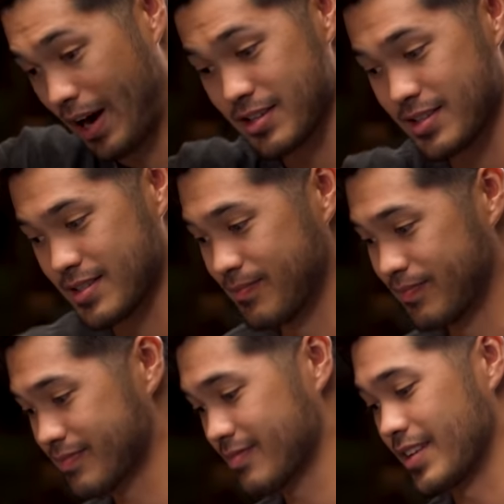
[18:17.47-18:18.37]
when I was
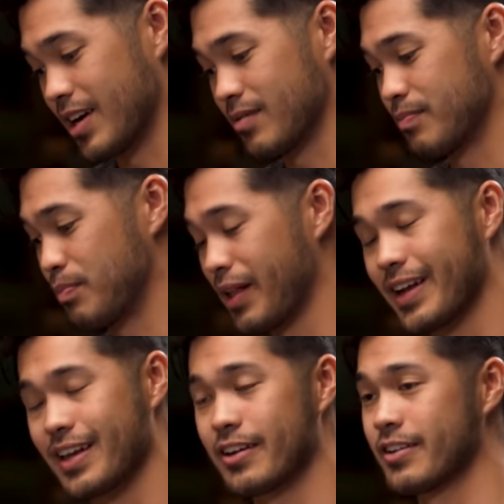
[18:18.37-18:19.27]
you know
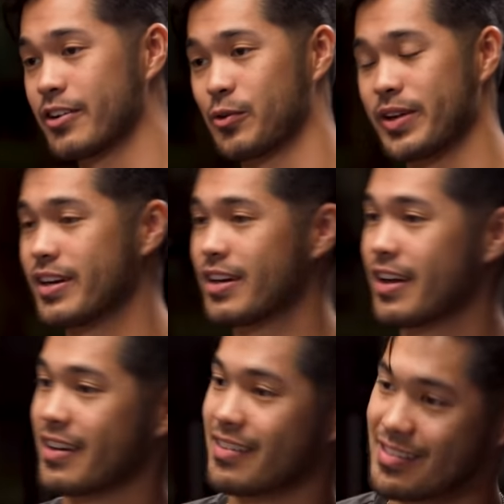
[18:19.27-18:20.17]
playing Ian Urita
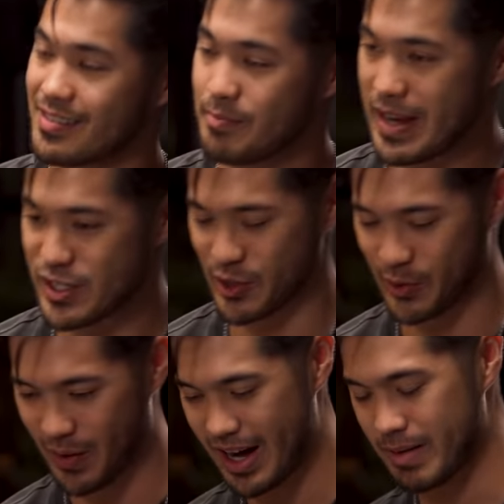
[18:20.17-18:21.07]
on Major
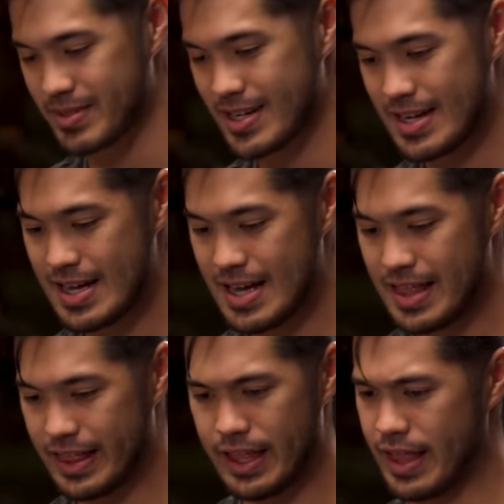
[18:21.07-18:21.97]
Crimes, yep.
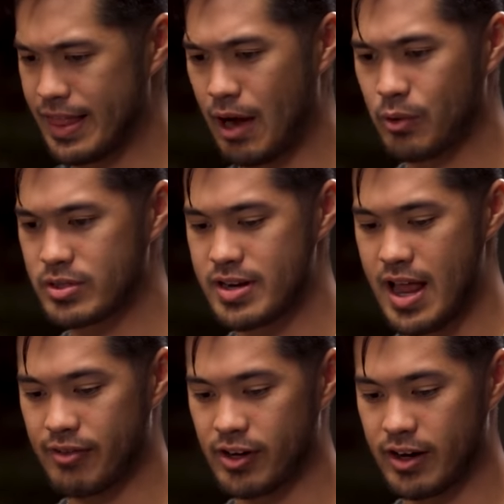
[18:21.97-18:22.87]
th that was
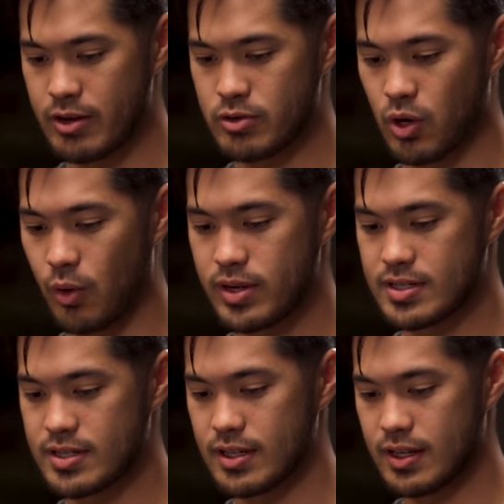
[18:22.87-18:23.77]
never. It was
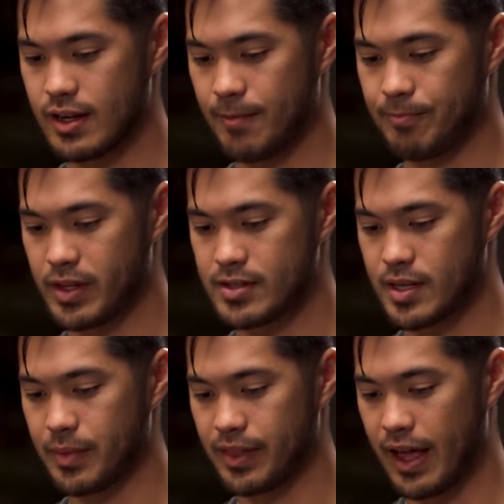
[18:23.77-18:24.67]
always
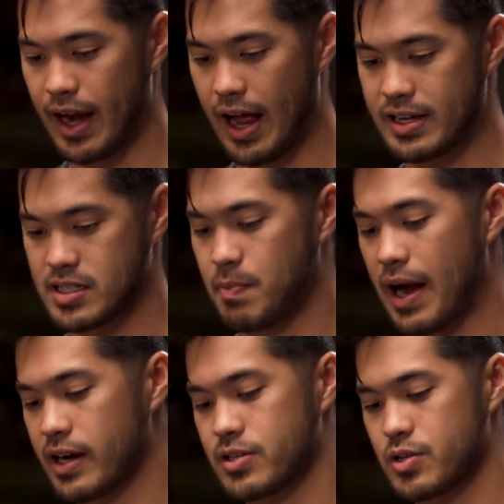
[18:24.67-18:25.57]
something that I
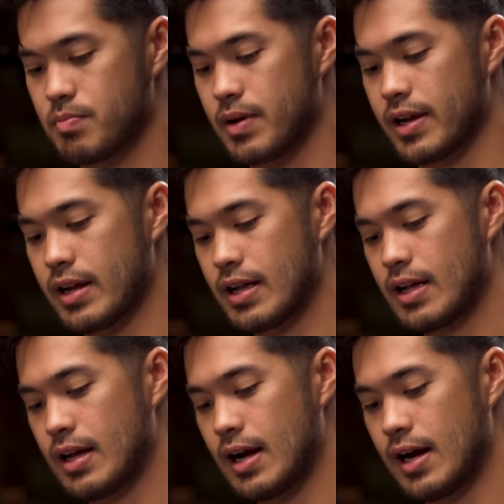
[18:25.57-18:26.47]
aspired to, but.
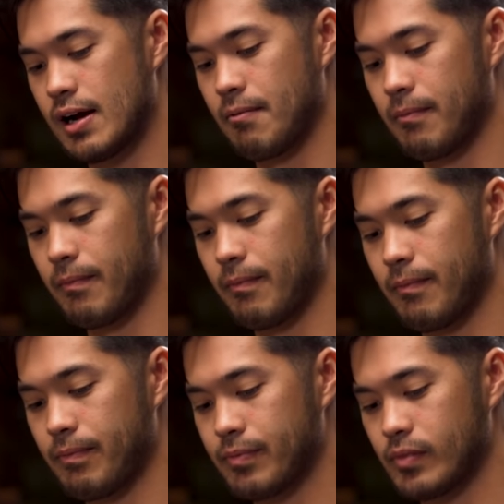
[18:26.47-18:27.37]
Um,
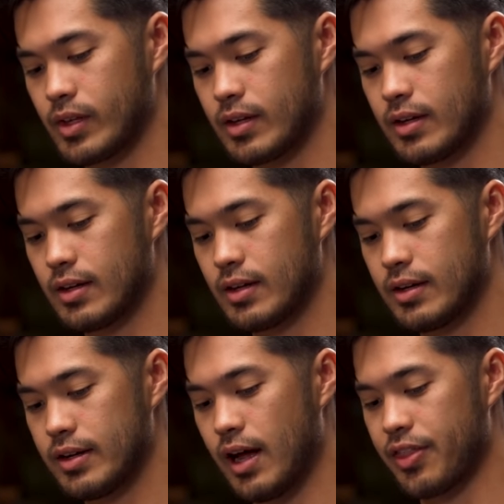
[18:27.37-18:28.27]

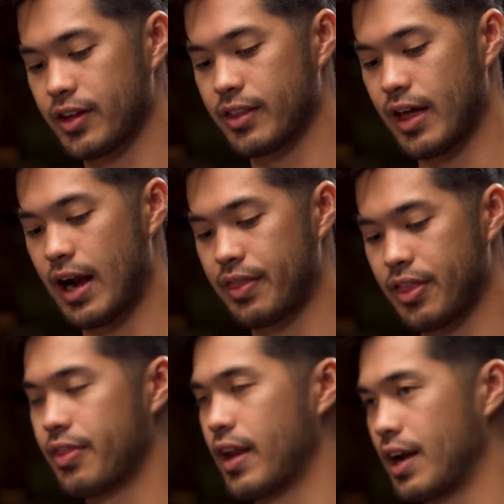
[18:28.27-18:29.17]
nothing that I
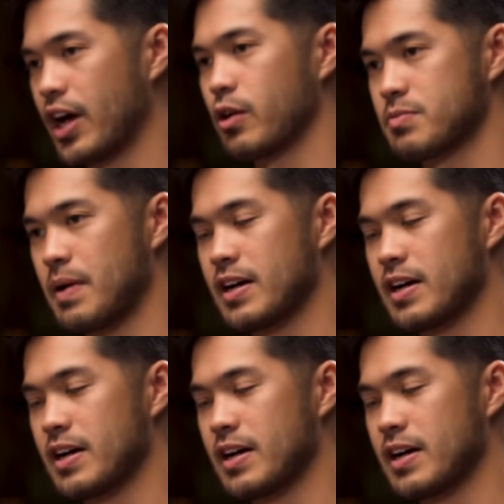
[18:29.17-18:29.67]
th that I thought was